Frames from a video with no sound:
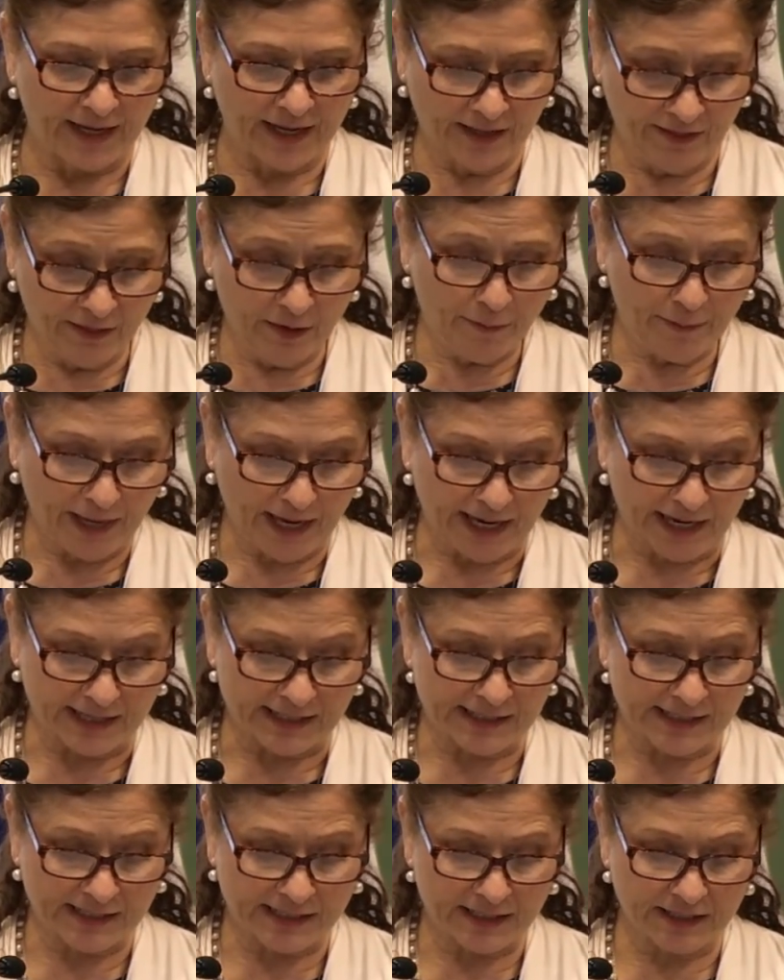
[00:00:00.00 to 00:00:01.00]
In the
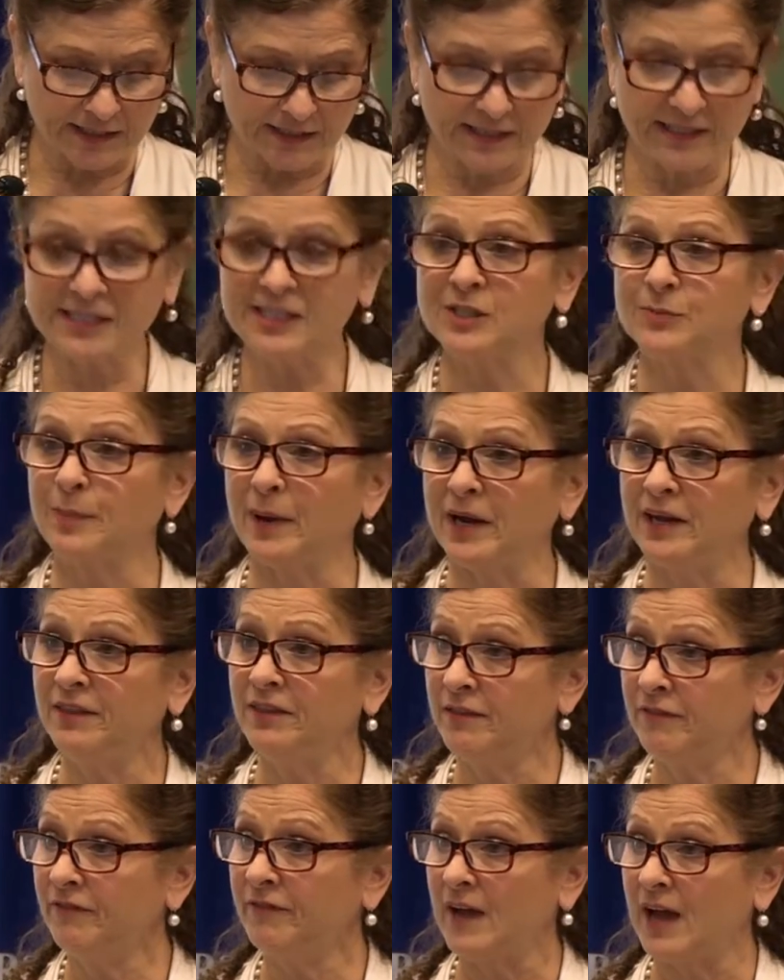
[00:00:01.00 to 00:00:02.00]
past,
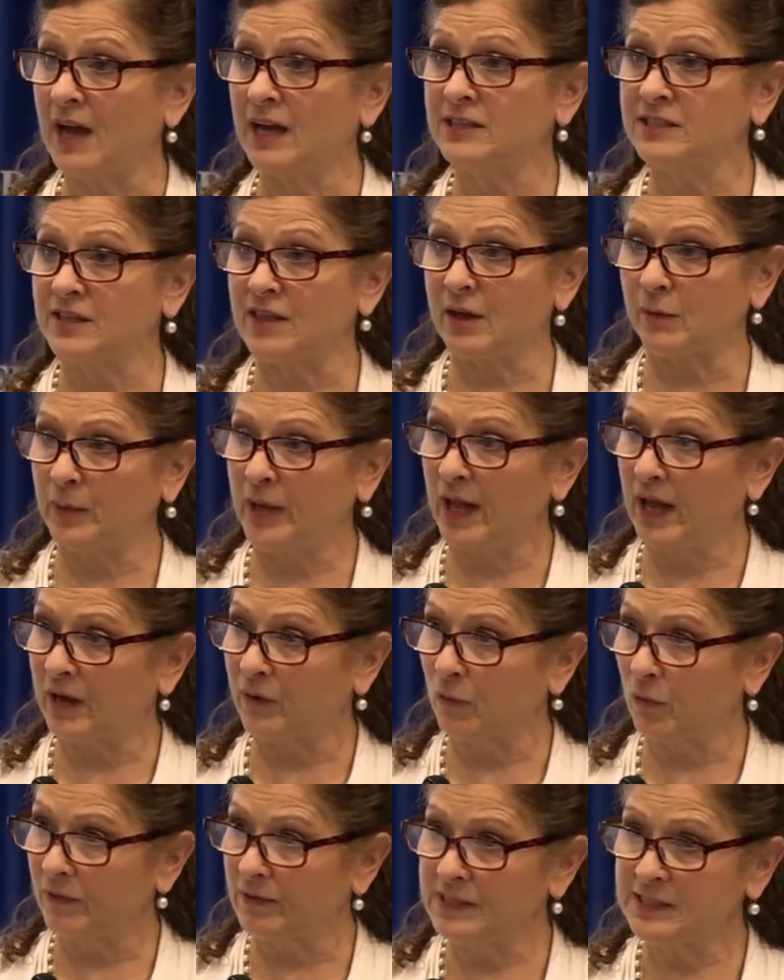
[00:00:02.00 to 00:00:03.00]
despite the fact that we
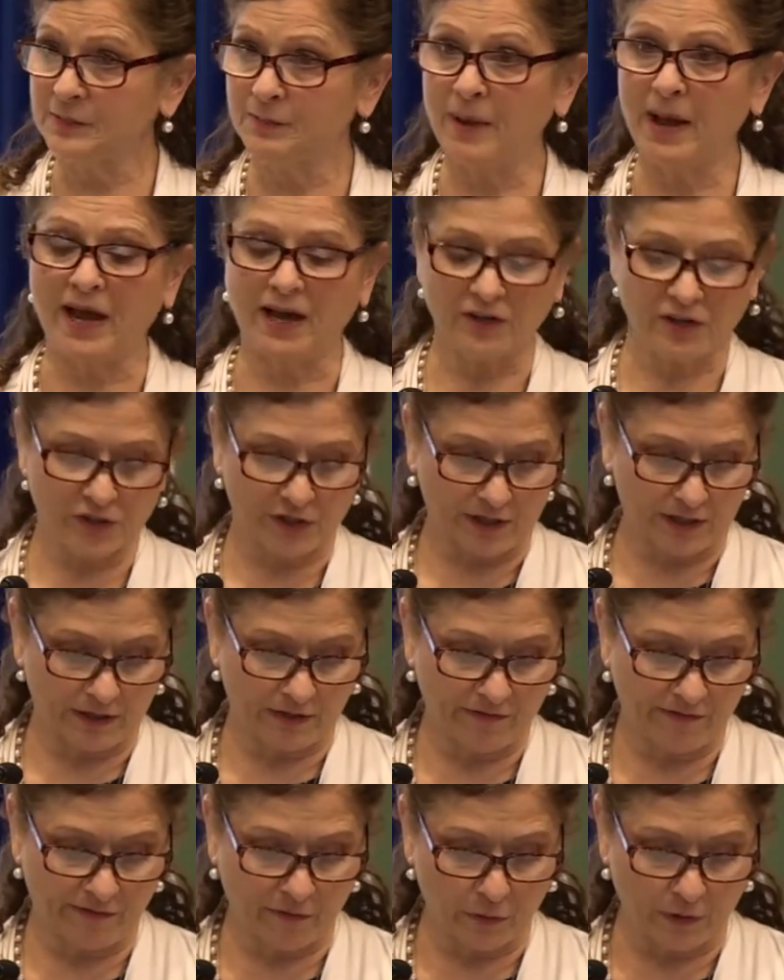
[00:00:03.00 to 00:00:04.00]
had all this
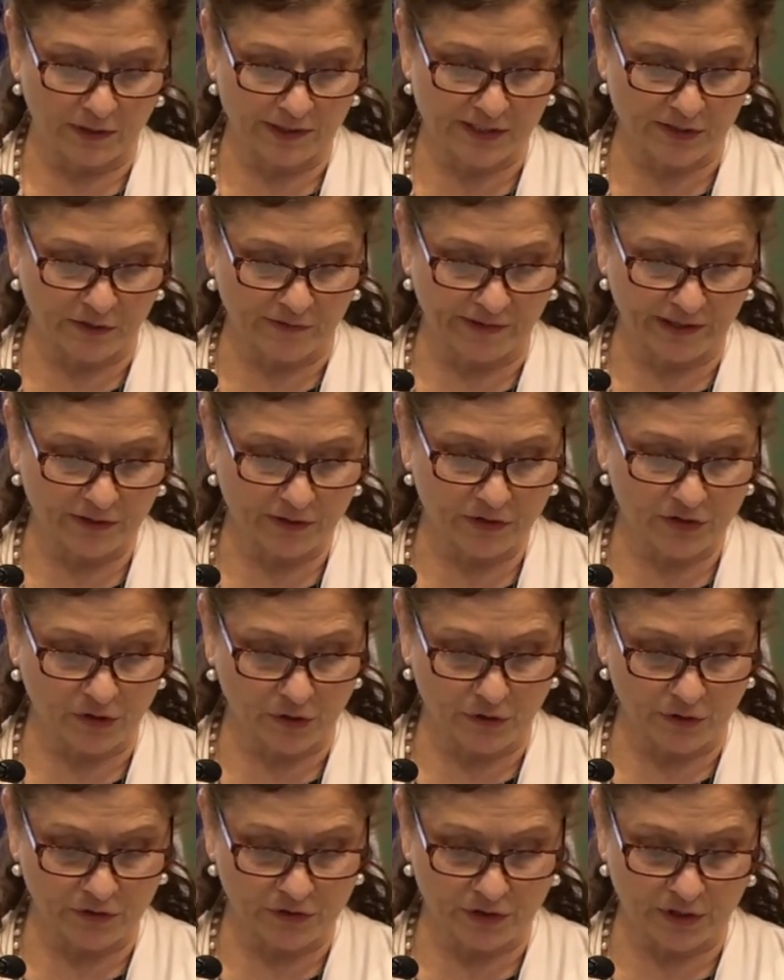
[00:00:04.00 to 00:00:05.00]
passion for serving the
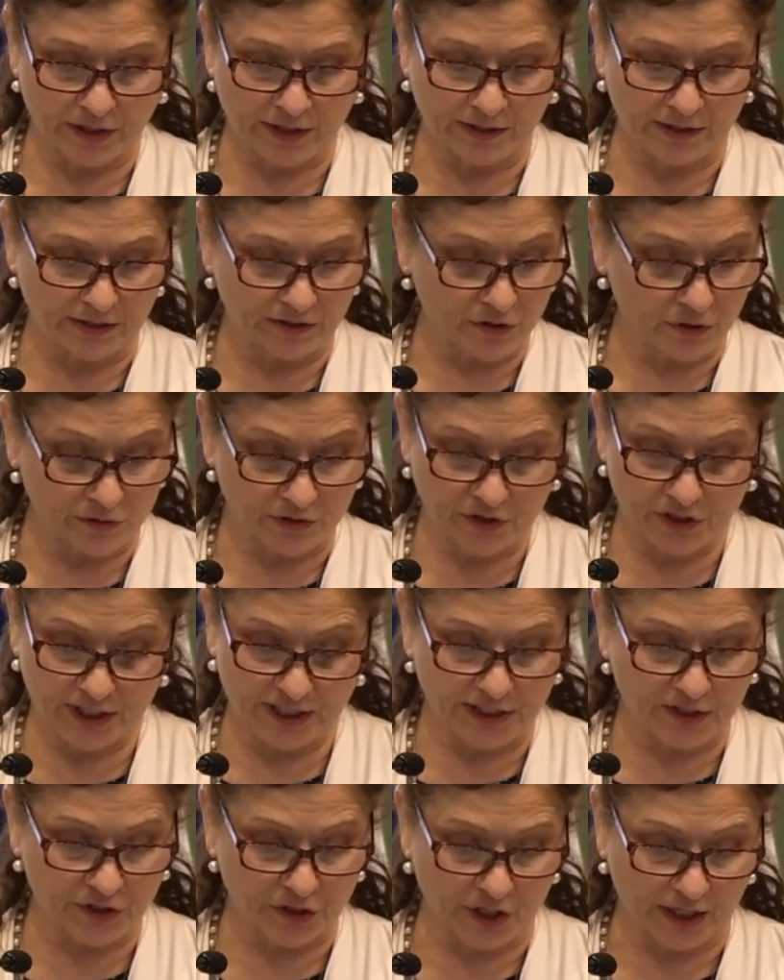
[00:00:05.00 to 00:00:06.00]
church and church
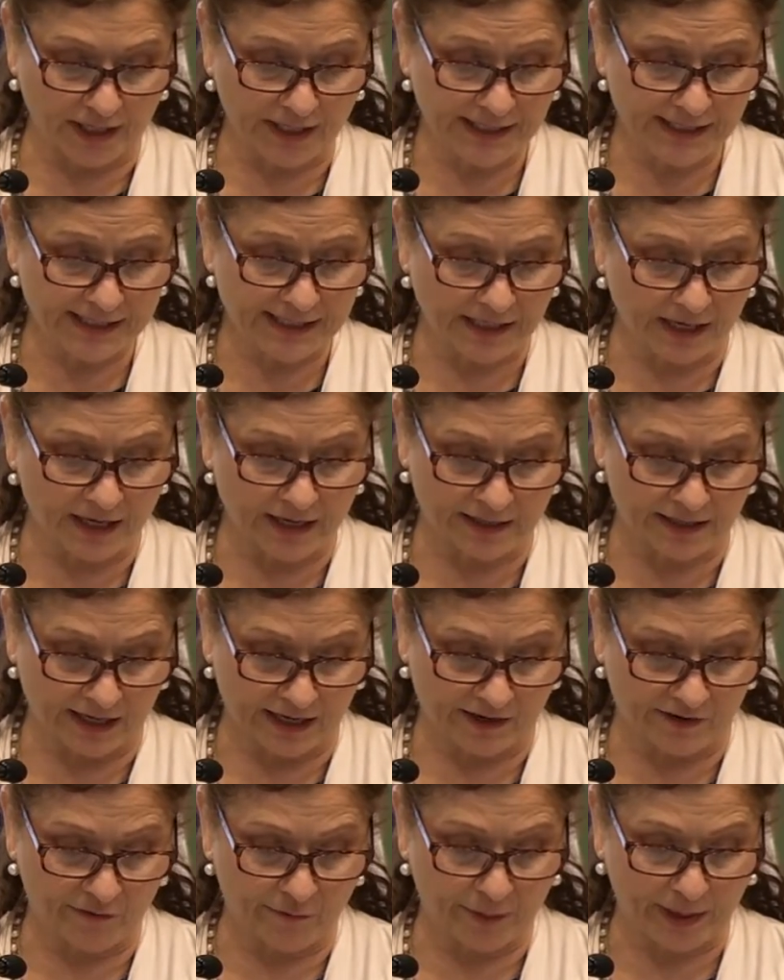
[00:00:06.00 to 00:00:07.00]
teachings on
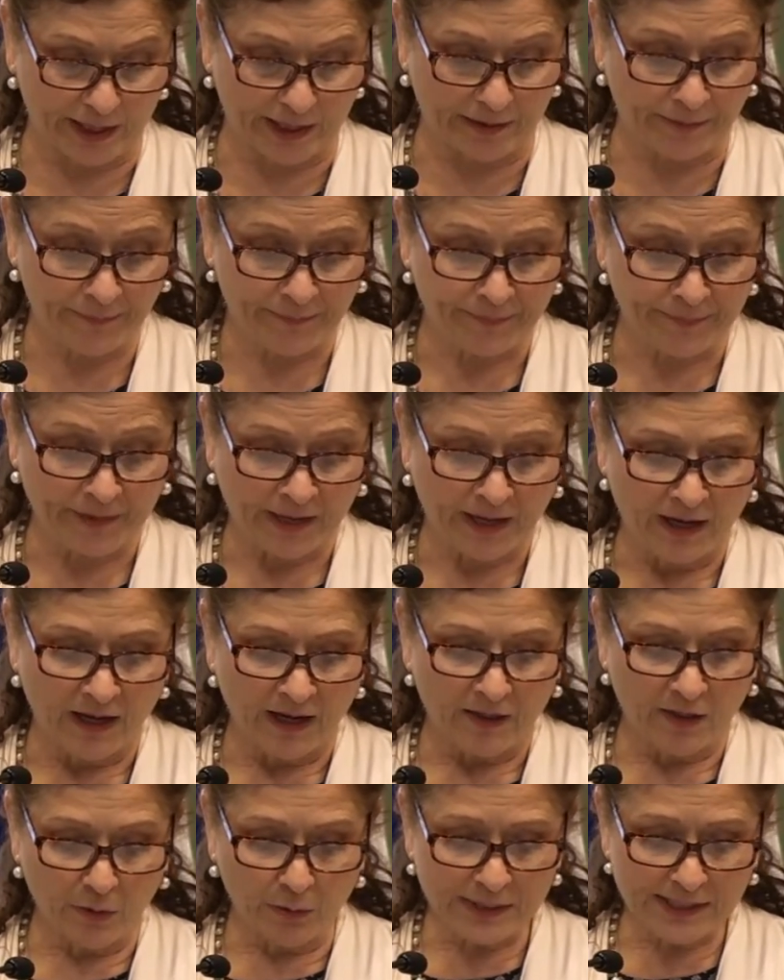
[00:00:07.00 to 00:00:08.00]
NFP,
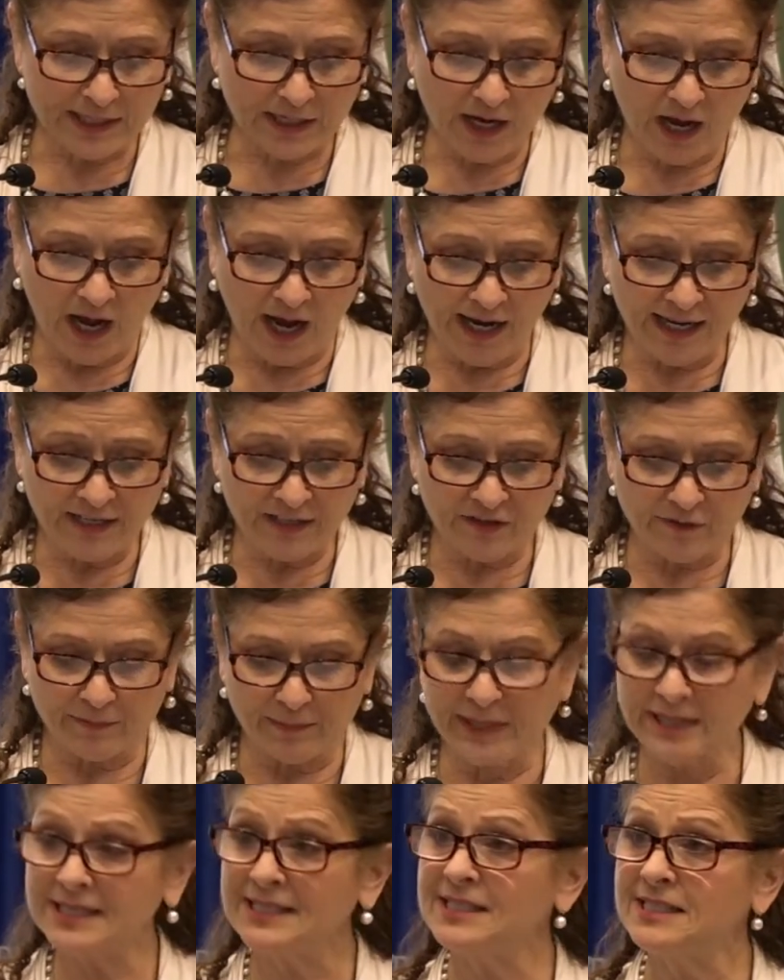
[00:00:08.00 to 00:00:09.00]
there was a kind of
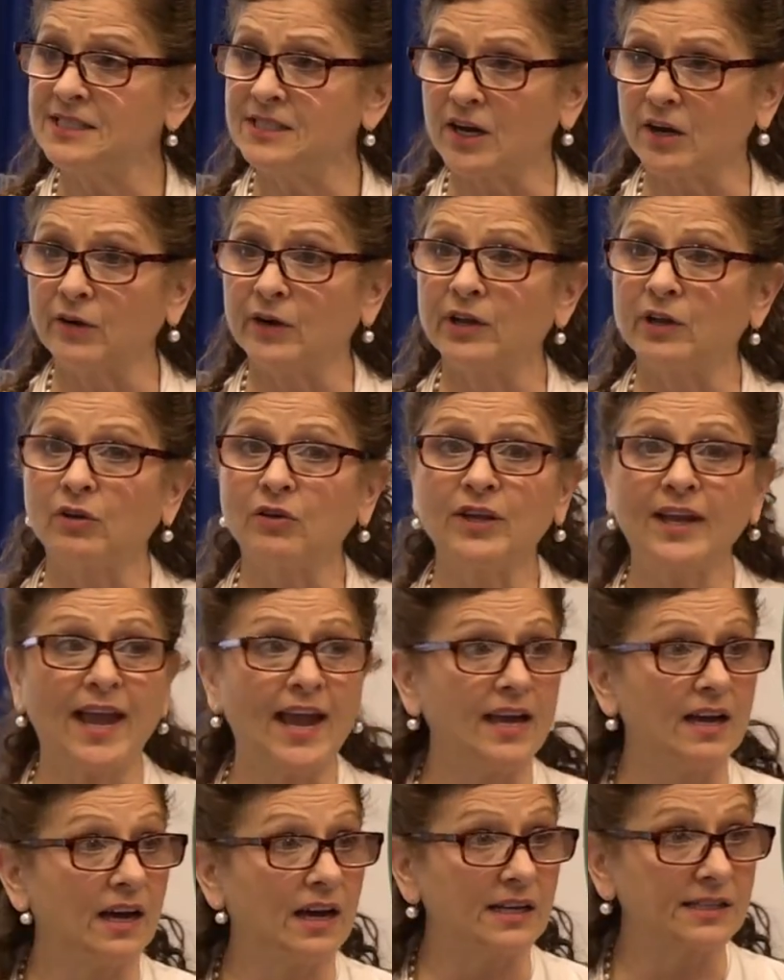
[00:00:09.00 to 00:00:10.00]
ministerial
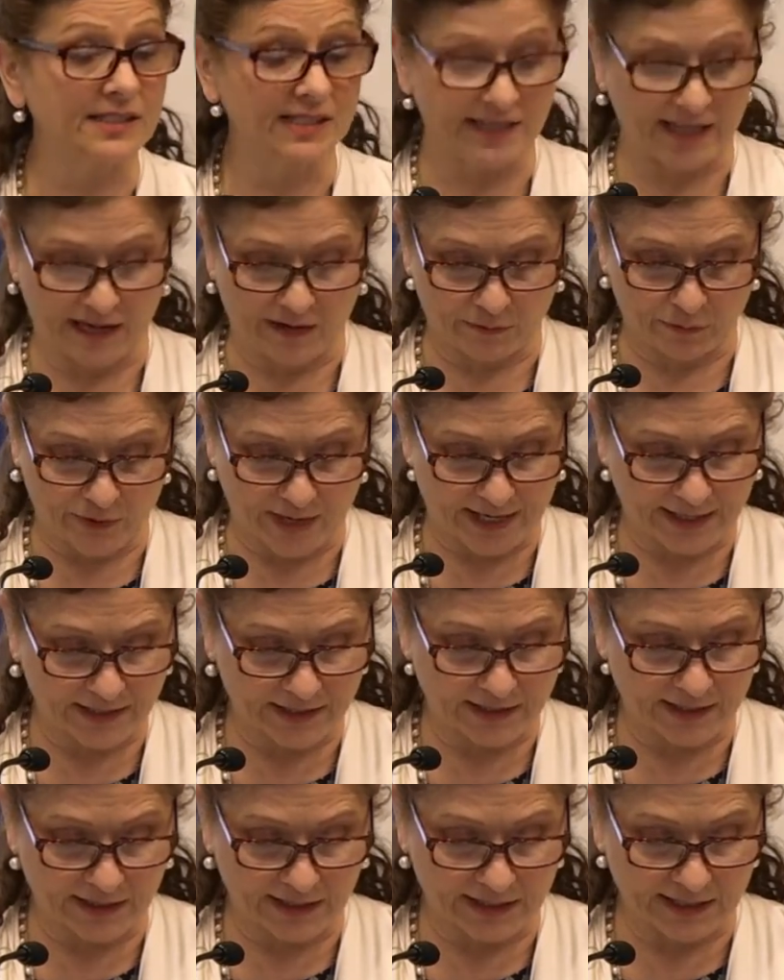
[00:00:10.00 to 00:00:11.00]
chaos that
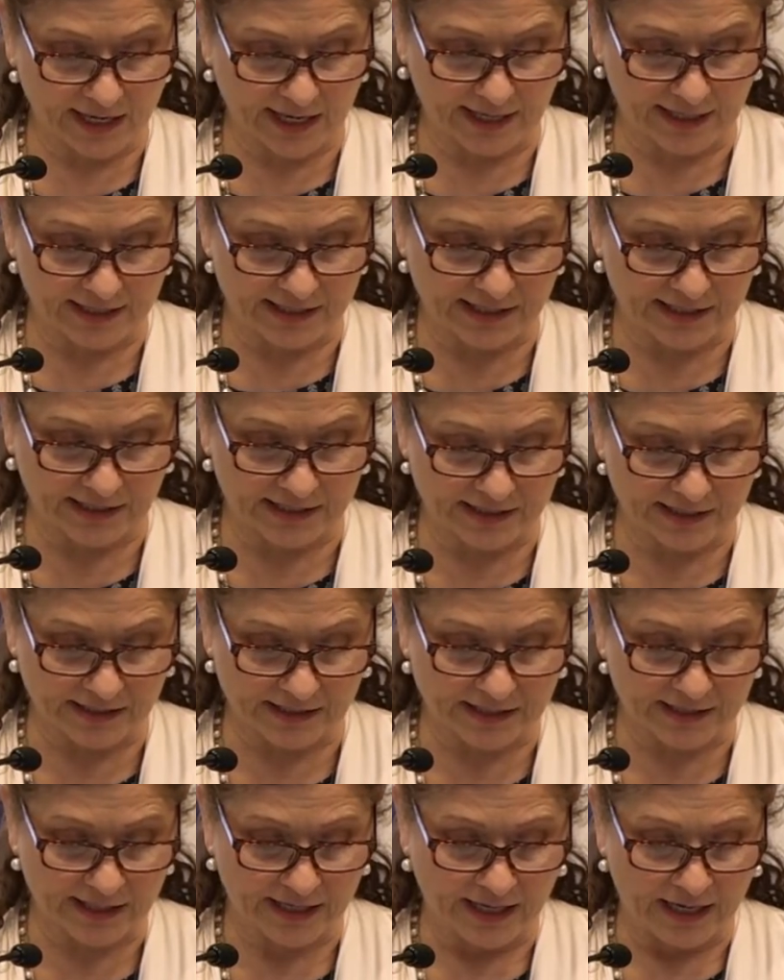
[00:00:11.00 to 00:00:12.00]
reigned in the
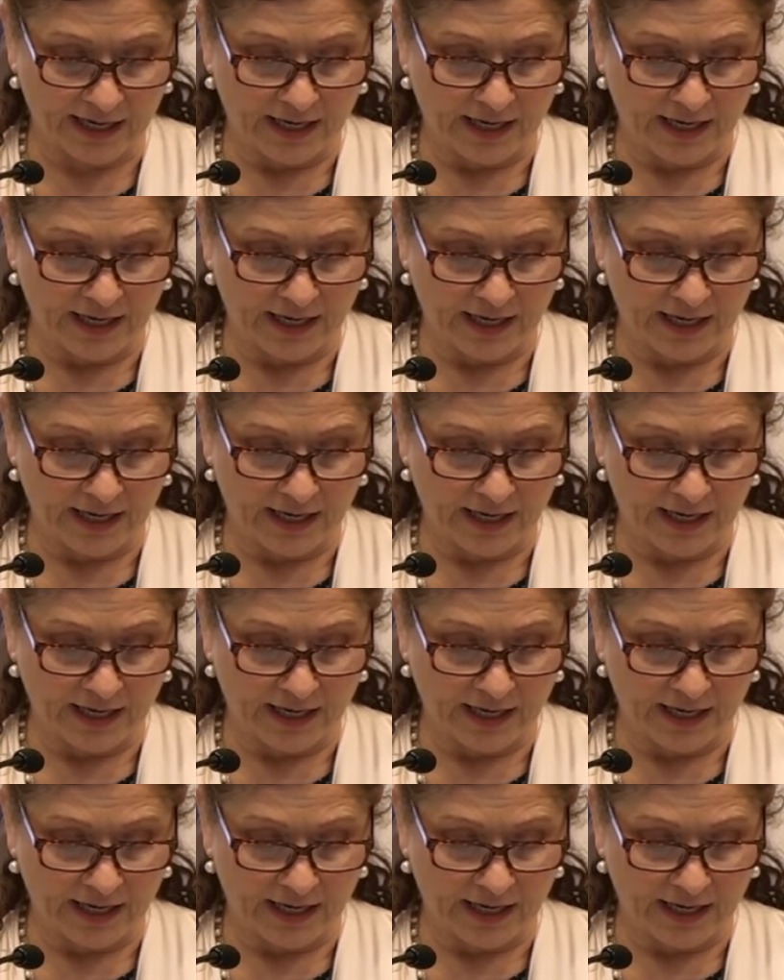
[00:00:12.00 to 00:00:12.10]
dioceses.